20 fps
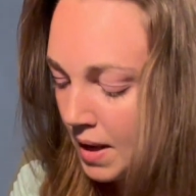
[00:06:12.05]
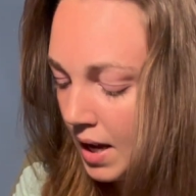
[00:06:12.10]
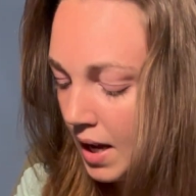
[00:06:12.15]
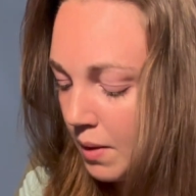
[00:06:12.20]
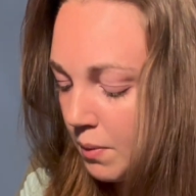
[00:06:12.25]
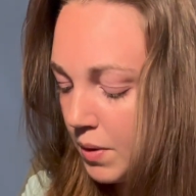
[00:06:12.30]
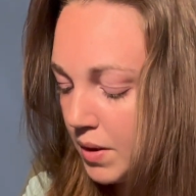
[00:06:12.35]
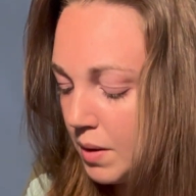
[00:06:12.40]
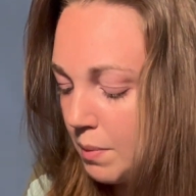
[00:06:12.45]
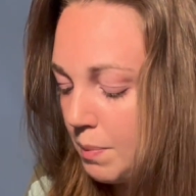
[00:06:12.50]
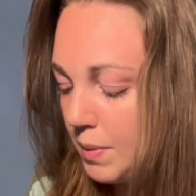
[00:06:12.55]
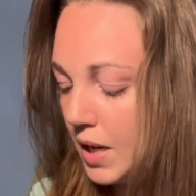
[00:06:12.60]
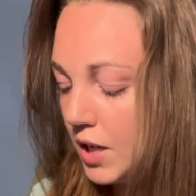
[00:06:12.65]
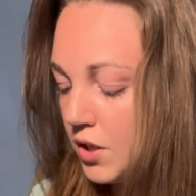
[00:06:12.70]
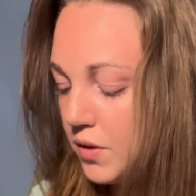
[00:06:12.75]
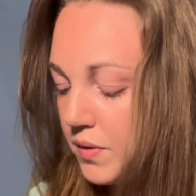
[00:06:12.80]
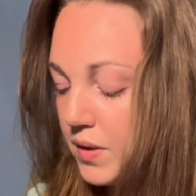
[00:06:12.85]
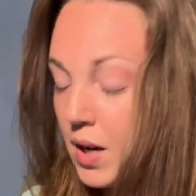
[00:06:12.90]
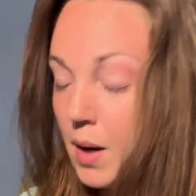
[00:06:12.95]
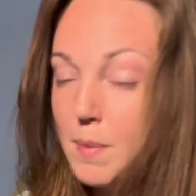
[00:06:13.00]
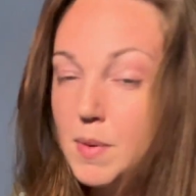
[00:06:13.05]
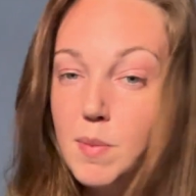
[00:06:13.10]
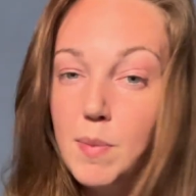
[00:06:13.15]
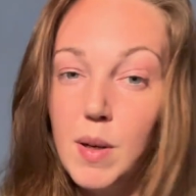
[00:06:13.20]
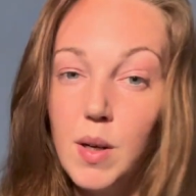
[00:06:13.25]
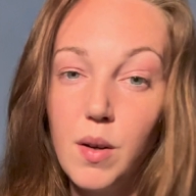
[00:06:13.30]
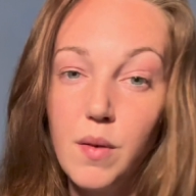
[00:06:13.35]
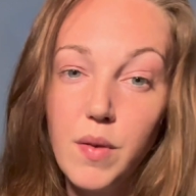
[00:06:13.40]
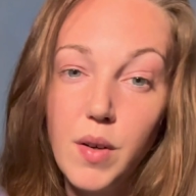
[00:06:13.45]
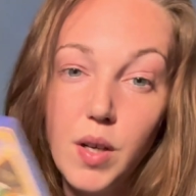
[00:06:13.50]
and with the Page of Cups
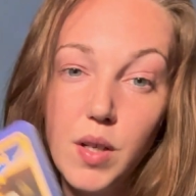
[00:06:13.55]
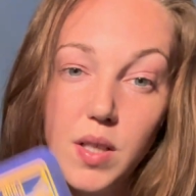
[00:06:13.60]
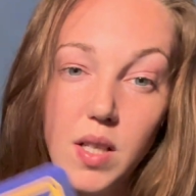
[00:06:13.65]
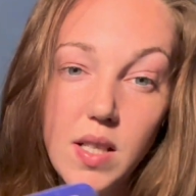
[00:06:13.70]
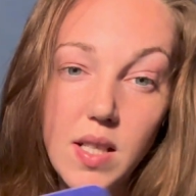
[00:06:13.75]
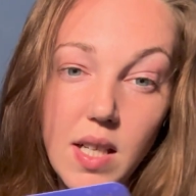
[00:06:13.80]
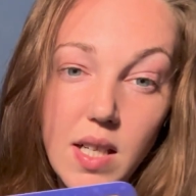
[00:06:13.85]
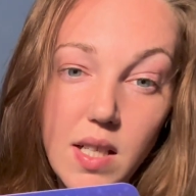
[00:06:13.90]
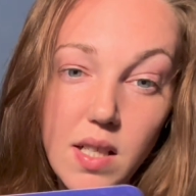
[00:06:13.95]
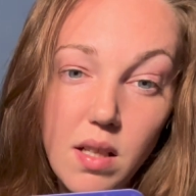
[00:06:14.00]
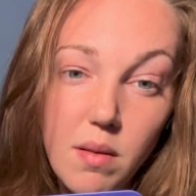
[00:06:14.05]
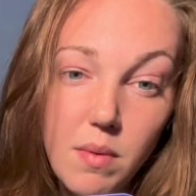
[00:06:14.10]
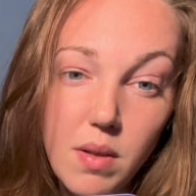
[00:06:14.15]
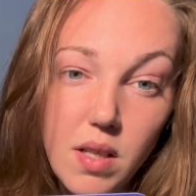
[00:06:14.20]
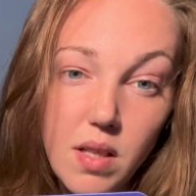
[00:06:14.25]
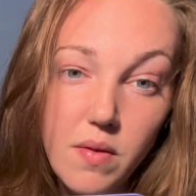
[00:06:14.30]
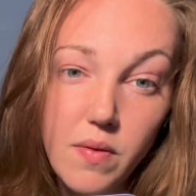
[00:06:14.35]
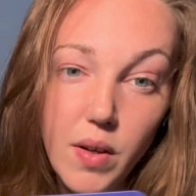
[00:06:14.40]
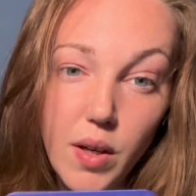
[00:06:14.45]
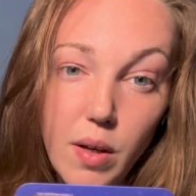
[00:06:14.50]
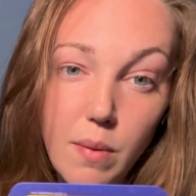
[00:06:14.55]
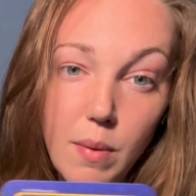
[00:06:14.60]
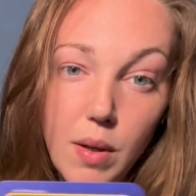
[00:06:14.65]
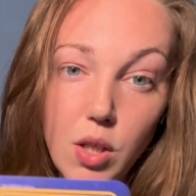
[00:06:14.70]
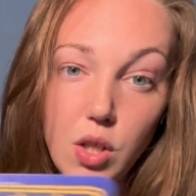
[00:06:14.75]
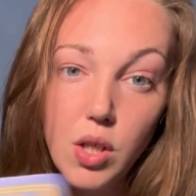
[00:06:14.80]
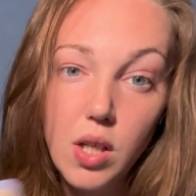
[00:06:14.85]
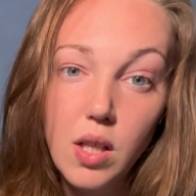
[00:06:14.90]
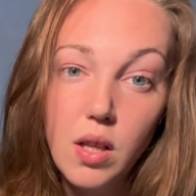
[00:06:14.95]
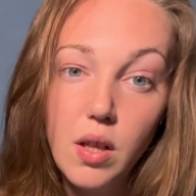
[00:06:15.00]
being reversed, it's like someone is very
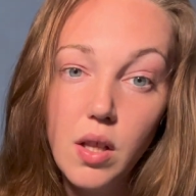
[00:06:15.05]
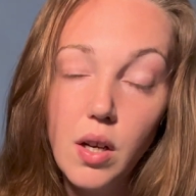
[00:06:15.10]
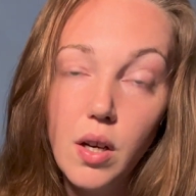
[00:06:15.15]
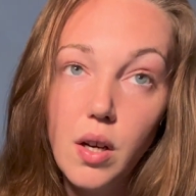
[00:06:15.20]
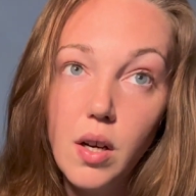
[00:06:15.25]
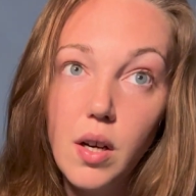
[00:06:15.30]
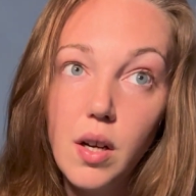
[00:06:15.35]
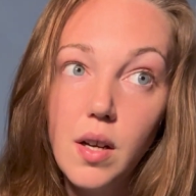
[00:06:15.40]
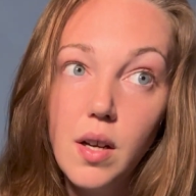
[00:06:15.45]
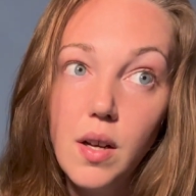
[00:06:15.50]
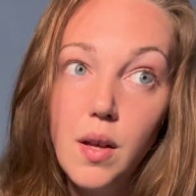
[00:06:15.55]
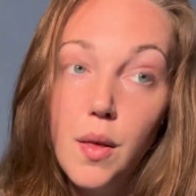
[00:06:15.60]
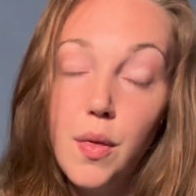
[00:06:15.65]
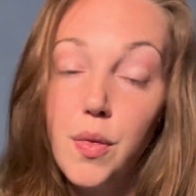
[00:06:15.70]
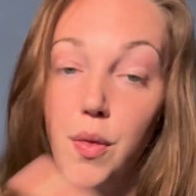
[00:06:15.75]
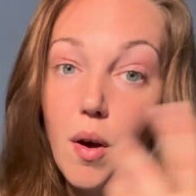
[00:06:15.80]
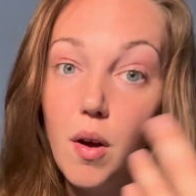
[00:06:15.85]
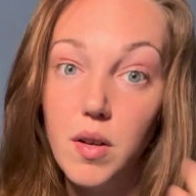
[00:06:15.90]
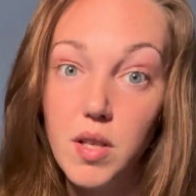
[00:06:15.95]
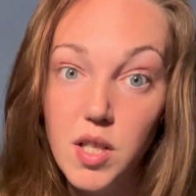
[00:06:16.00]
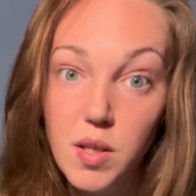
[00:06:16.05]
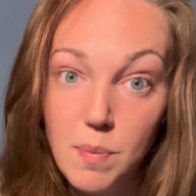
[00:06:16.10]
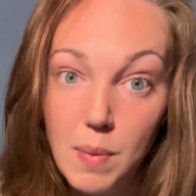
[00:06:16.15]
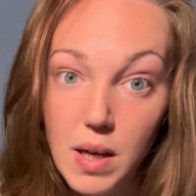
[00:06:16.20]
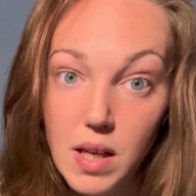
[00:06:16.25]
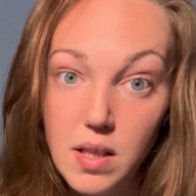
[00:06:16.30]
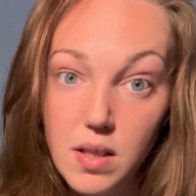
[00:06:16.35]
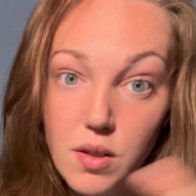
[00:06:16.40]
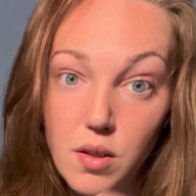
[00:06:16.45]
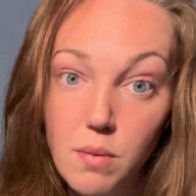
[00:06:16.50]
much in their thought
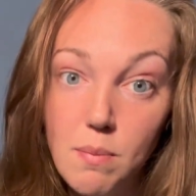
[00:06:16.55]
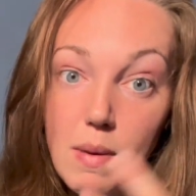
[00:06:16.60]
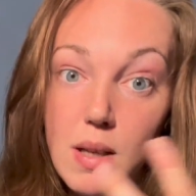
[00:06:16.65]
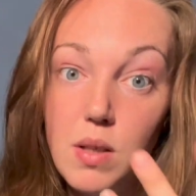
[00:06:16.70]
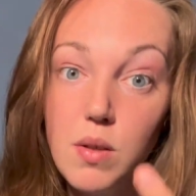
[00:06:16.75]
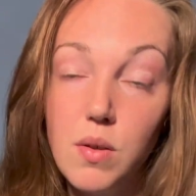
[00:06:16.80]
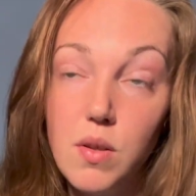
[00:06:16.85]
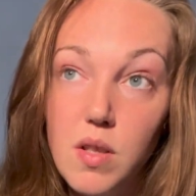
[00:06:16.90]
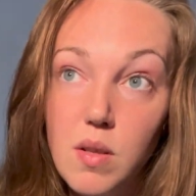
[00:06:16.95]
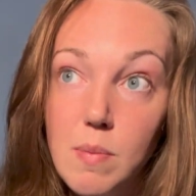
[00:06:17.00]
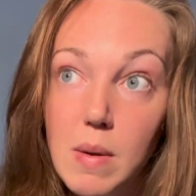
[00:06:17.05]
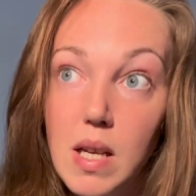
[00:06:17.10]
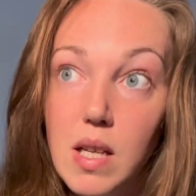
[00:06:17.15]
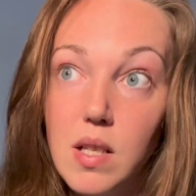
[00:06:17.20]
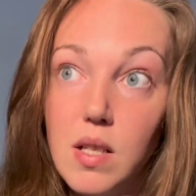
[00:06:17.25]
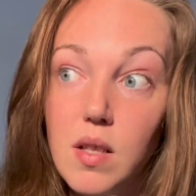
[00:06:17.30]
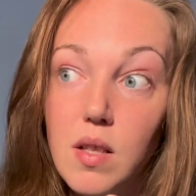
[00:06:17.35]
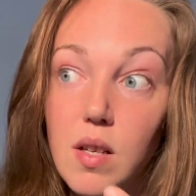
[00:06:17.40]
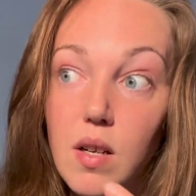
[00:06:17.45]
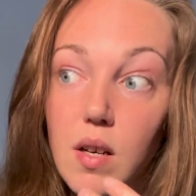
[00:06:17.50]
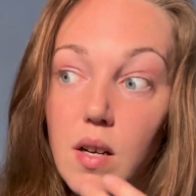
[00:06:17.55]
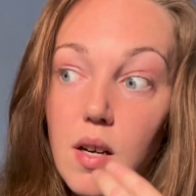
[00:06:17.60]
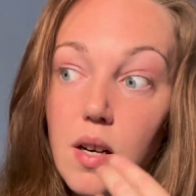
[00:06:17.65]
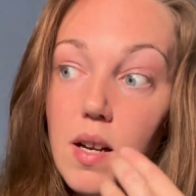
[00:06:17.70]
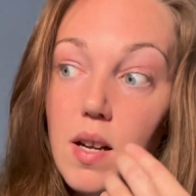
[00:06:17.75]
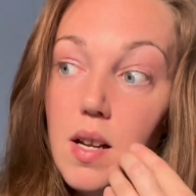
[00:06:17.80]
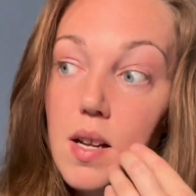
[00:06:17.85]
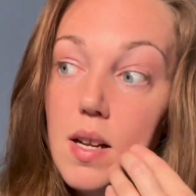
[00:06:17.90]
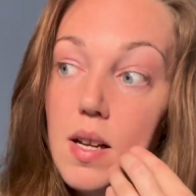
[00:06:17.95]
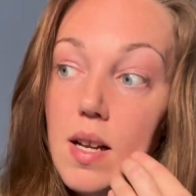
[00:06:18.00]
space, their mental space,
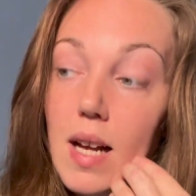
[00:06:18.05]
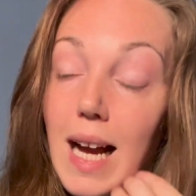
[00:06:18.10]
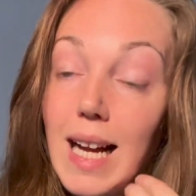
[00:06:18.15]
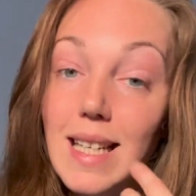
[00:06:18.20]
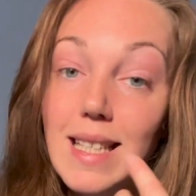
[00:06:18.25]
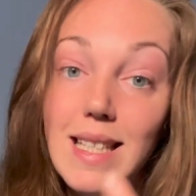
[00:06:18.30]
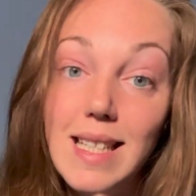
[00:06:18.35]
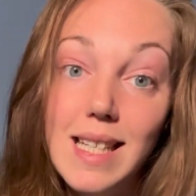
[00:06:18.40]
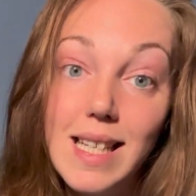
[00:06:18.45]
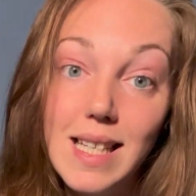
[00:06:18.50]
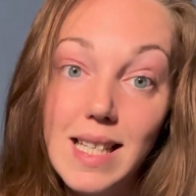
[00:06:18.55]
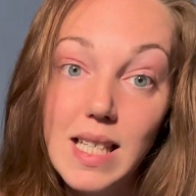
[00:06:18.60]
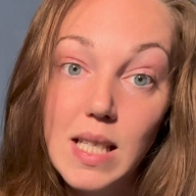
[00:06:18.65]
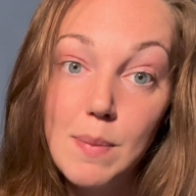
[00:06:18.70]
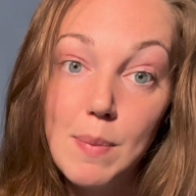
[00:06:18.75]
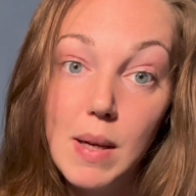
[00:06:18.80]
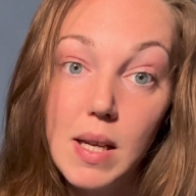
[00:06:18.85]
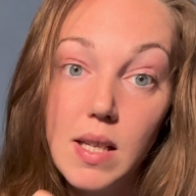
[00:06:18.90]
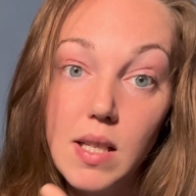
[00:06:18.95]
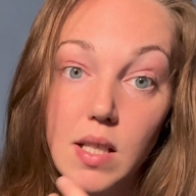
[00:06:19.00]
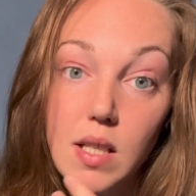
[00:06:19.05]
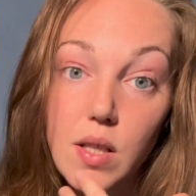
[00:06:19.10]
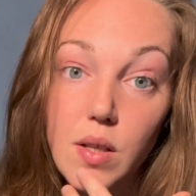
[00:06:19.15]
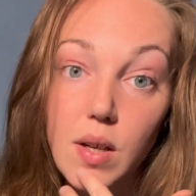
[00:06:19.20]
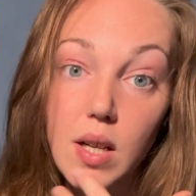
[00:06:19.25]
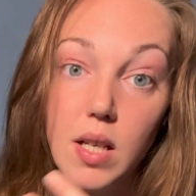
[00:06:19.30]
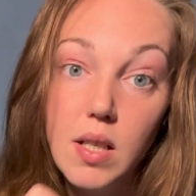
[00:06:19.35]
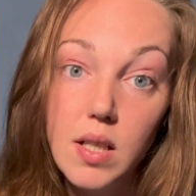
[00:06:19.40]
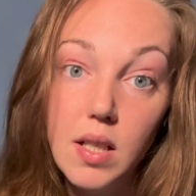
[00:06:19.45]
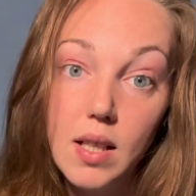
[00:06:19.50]
their idea space, their
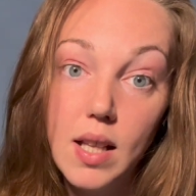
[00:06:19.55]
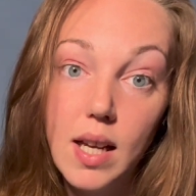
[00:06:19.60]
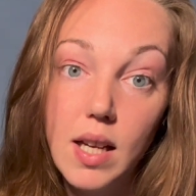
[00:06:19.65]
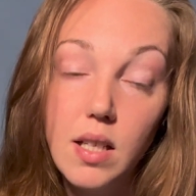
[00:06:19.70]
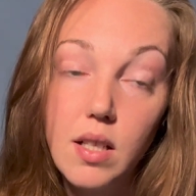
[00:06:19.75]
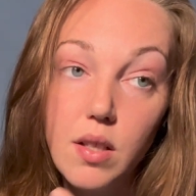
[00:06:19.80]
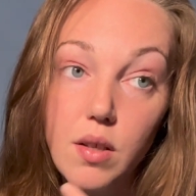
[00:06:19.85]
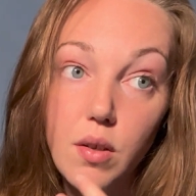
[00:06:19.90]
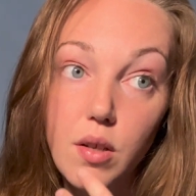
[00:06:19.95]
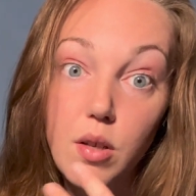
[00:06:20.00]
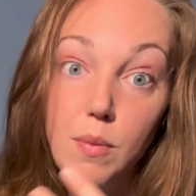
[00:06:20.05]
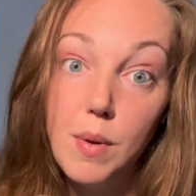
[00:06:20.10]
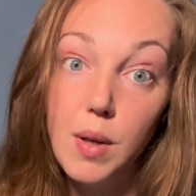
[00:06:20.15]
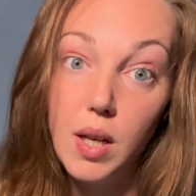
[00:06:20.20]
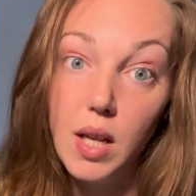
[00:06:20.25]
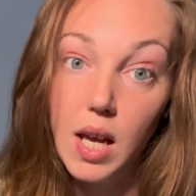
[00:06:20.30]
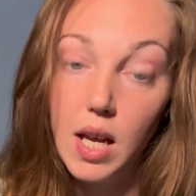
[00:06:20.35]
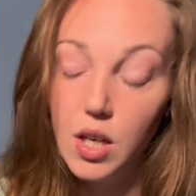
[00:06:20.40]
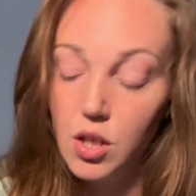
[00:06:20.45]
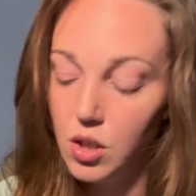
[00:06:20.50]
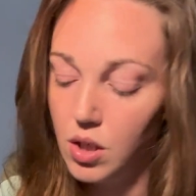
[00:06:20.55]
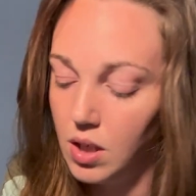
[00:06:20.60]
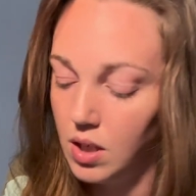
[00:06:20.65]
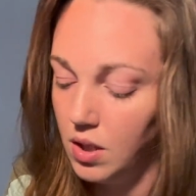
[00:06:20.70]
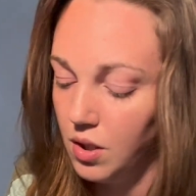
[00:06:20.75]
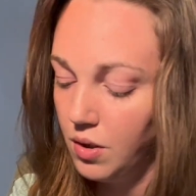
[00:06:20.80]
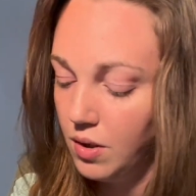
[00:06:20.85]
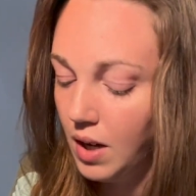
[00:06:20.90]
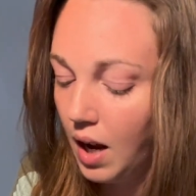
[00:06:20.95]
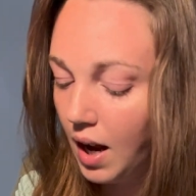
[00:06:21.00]
intellect, their communication.
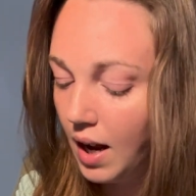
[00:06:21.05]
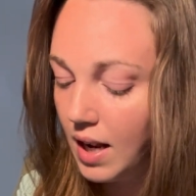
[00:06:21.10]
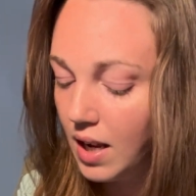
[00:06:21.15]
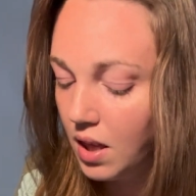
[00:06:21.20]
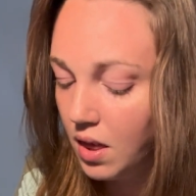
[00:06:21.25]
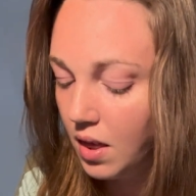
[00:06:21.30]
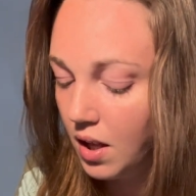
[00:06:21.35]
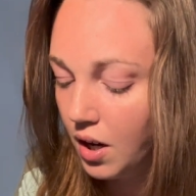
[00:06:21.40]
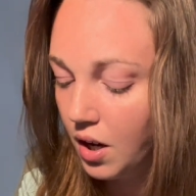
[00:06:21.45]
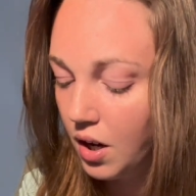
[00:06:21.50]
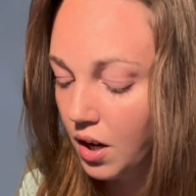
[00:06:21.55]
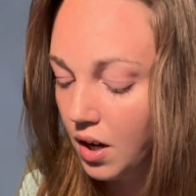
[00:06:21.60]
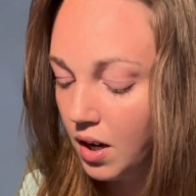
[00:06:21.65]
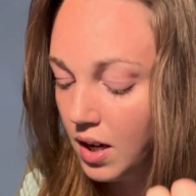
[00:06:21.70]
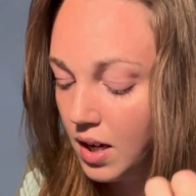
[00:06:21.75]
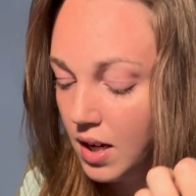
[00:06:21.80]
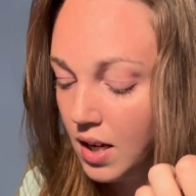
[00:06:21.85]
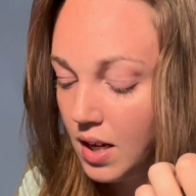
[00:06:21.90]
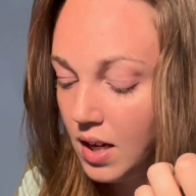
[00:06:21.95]
They're not in their